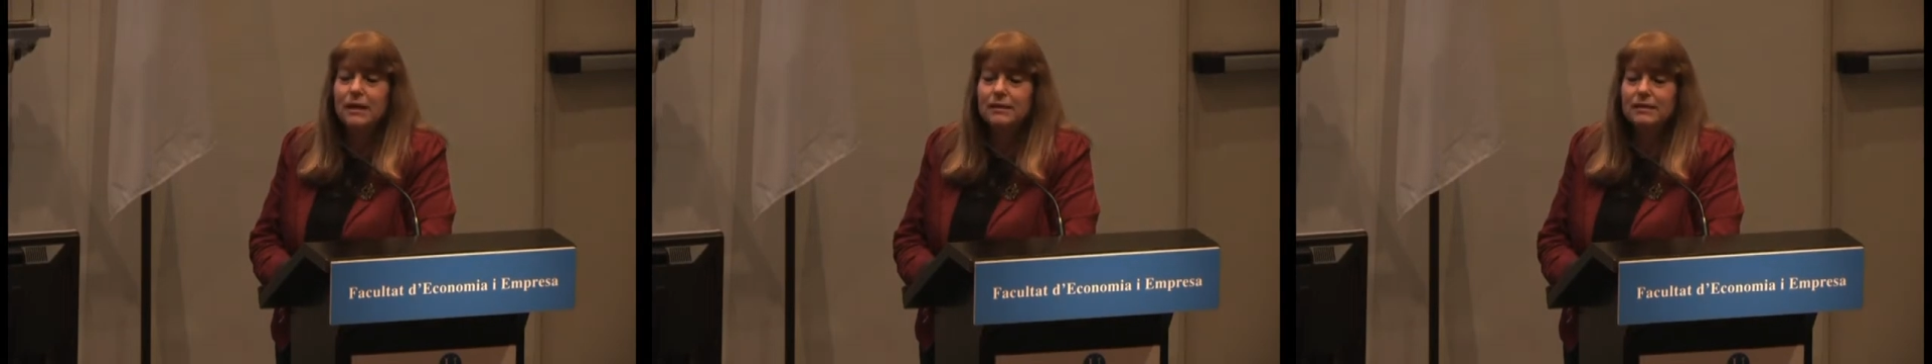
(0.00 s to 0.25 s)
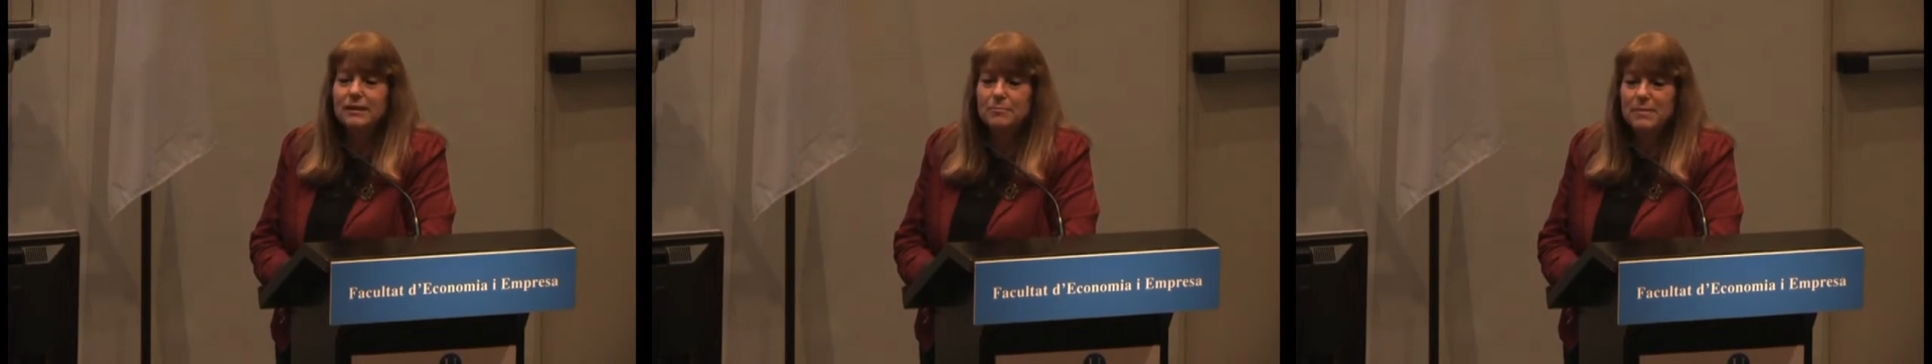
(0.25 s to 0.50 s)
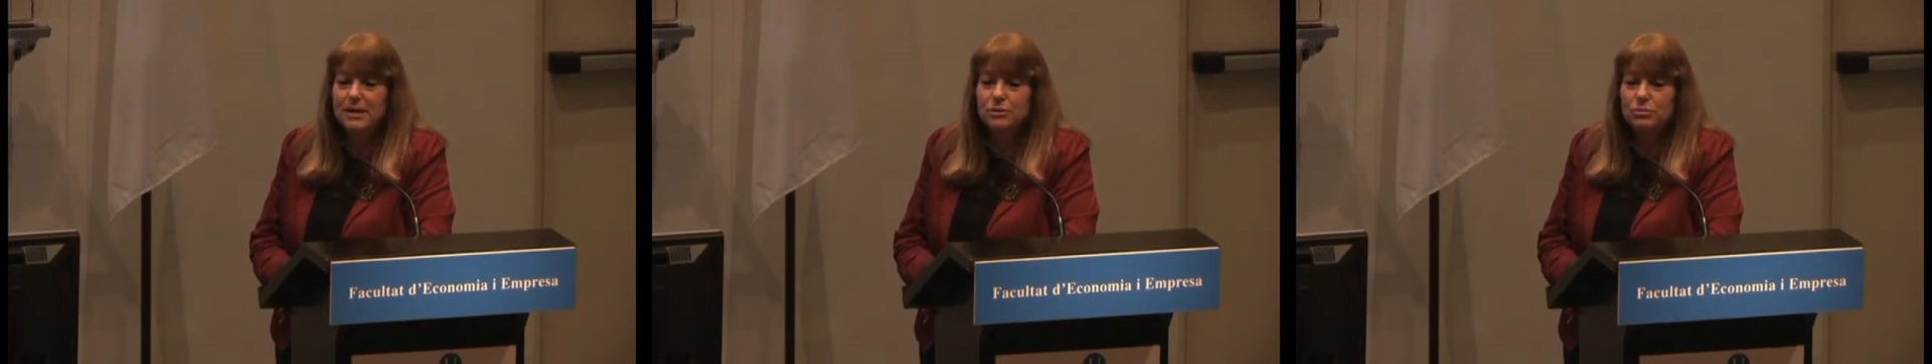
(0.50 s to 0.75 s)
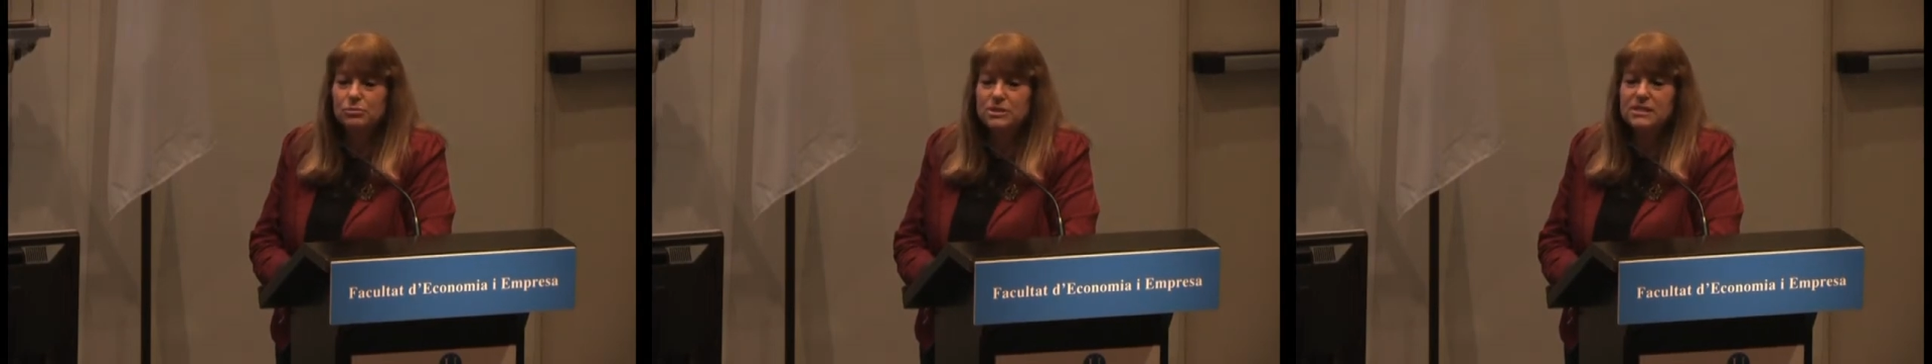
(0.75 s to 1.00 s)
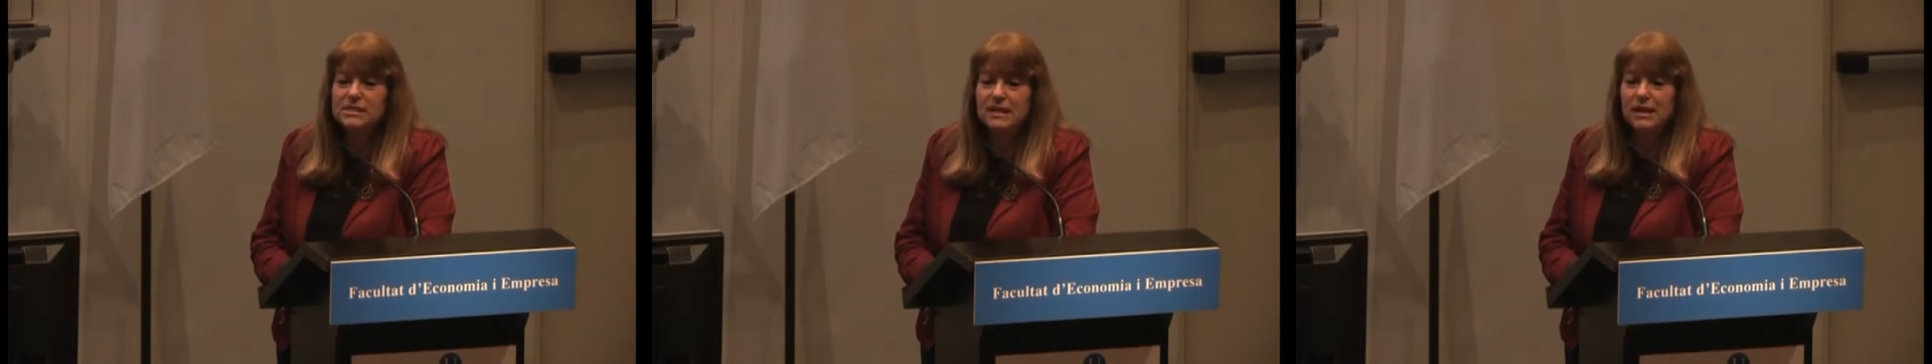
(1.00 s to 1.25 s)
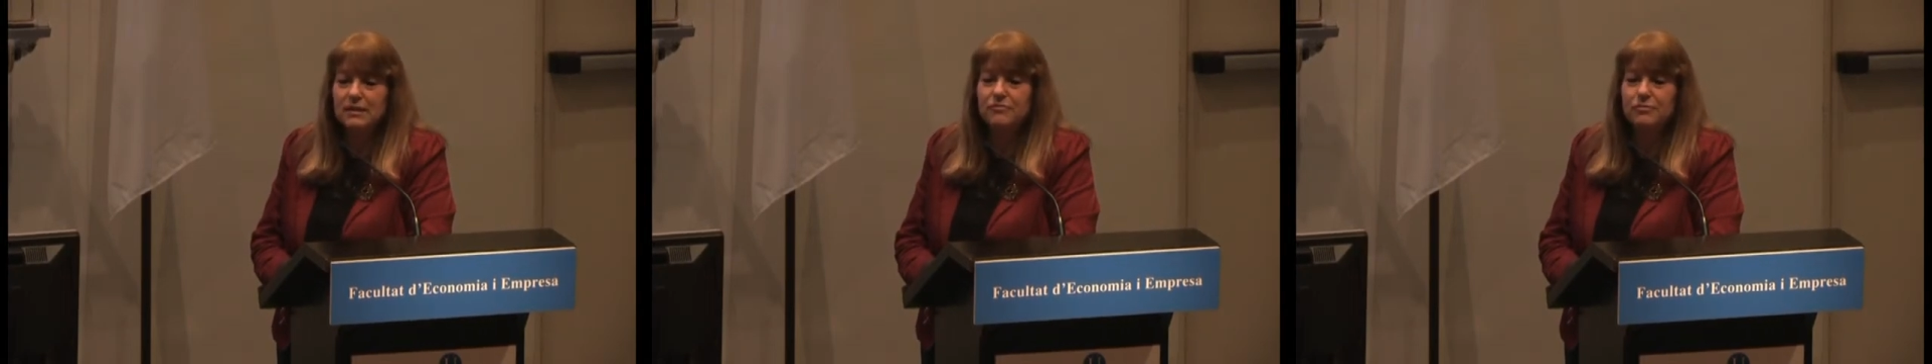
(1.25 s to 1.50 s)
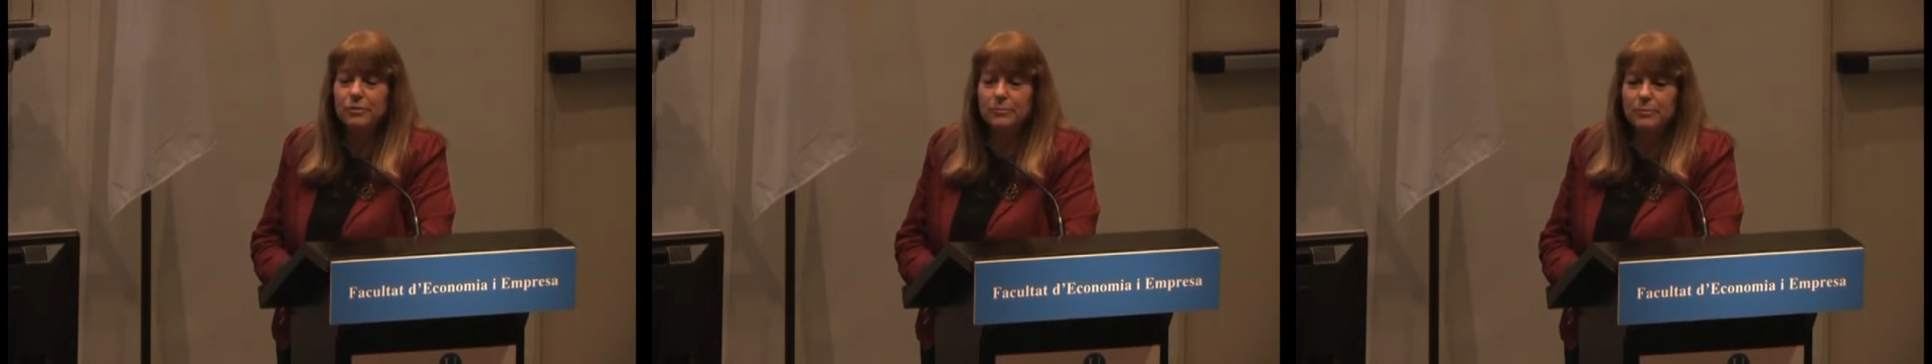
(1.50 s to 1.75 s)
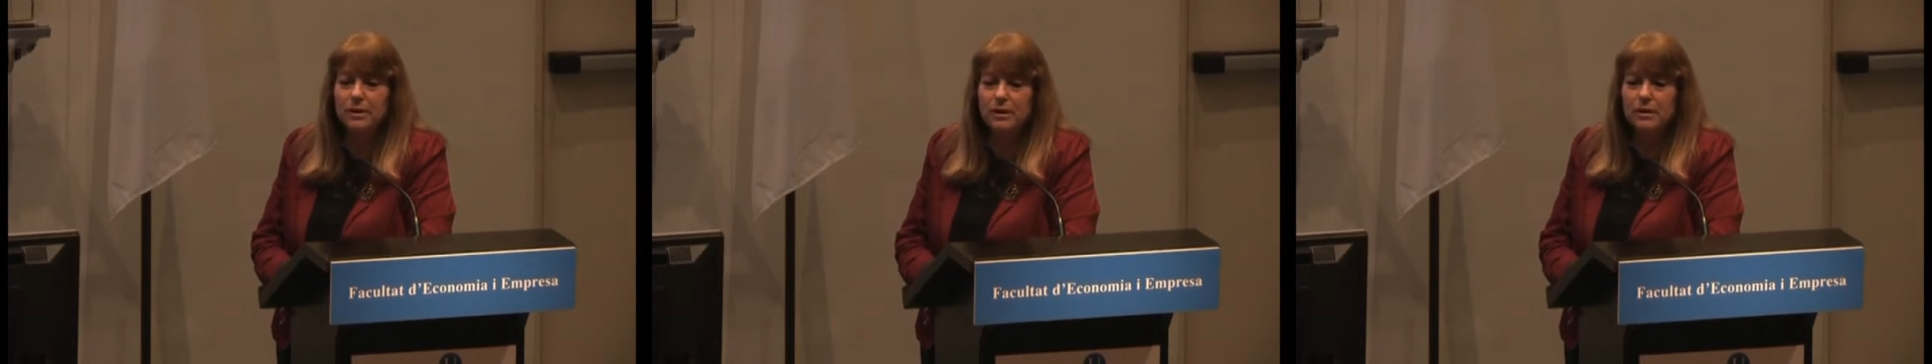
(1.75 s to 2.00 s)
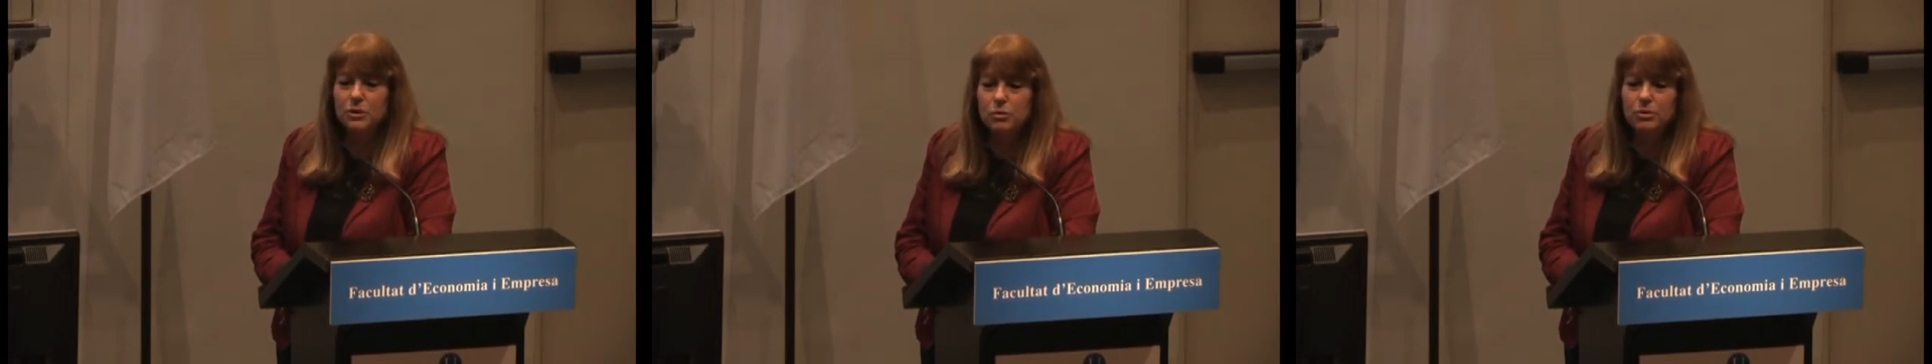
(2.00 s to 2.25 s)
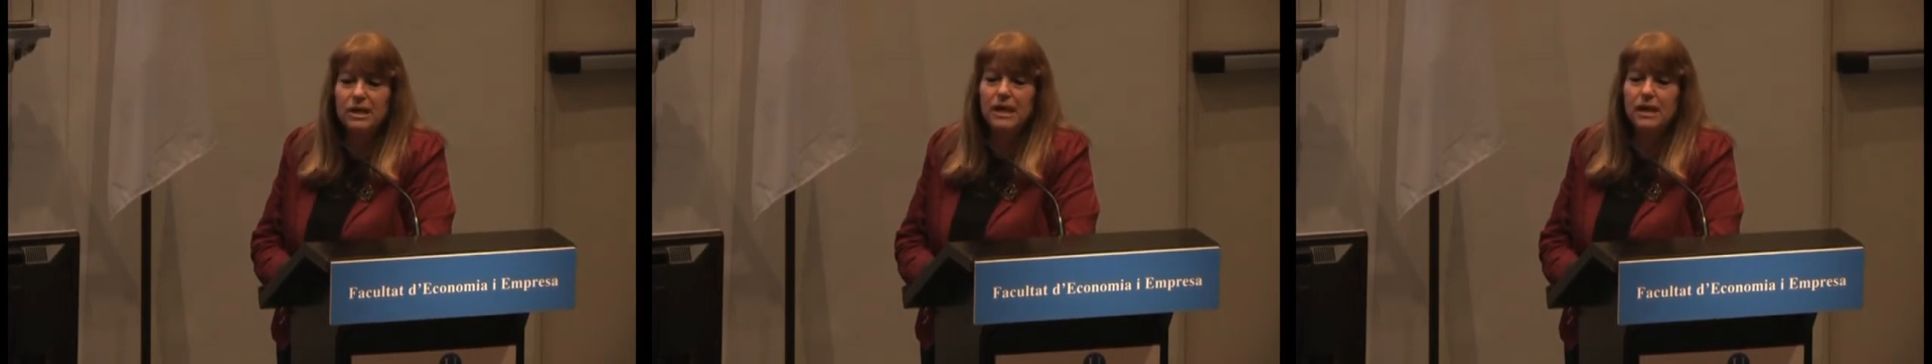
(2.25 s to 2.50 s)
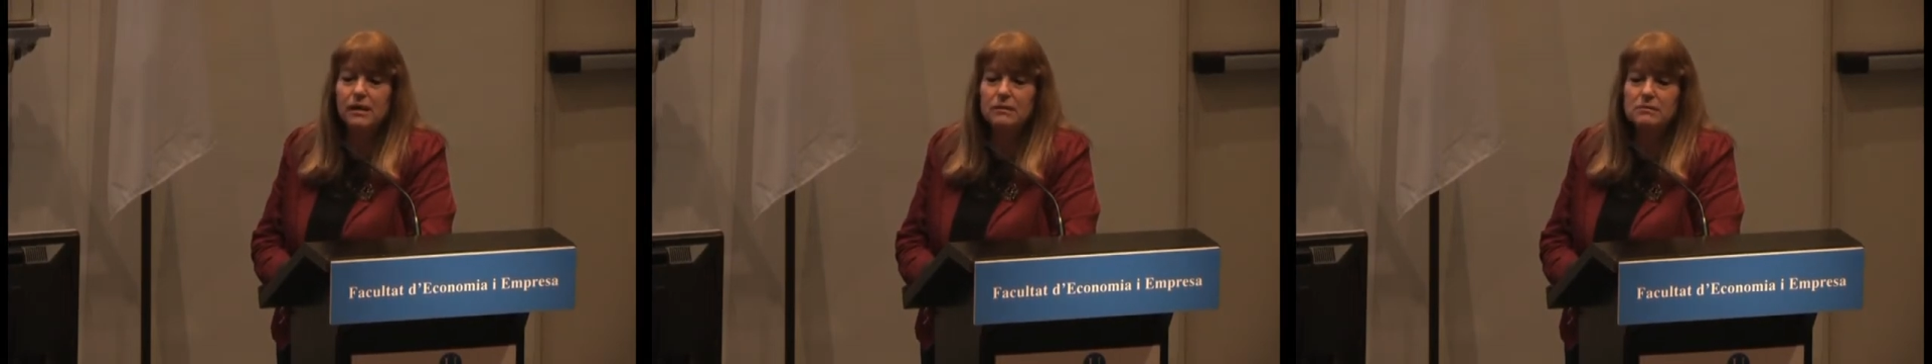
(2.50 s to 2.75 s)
The main tourists are from UK,